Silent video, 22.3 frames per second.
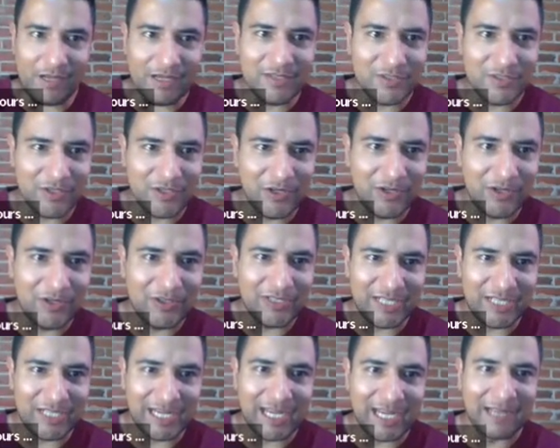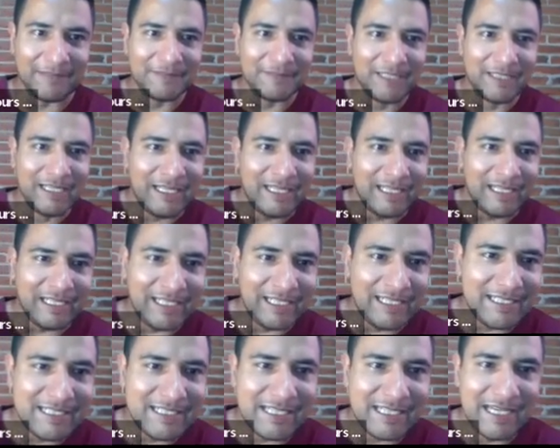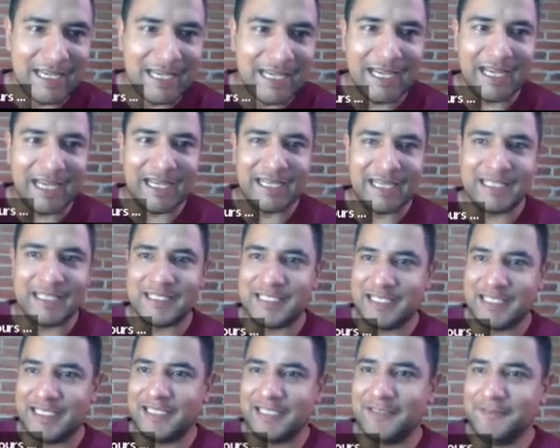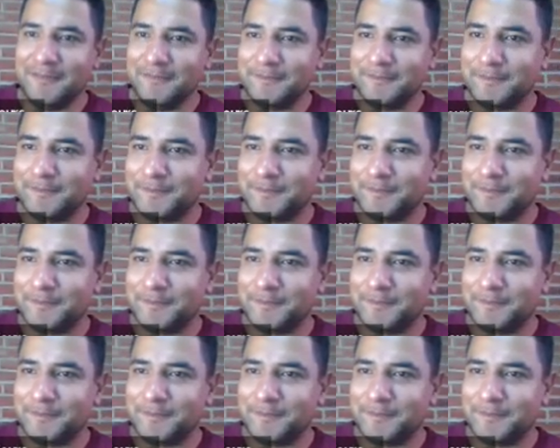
So yeah, it is 80,000.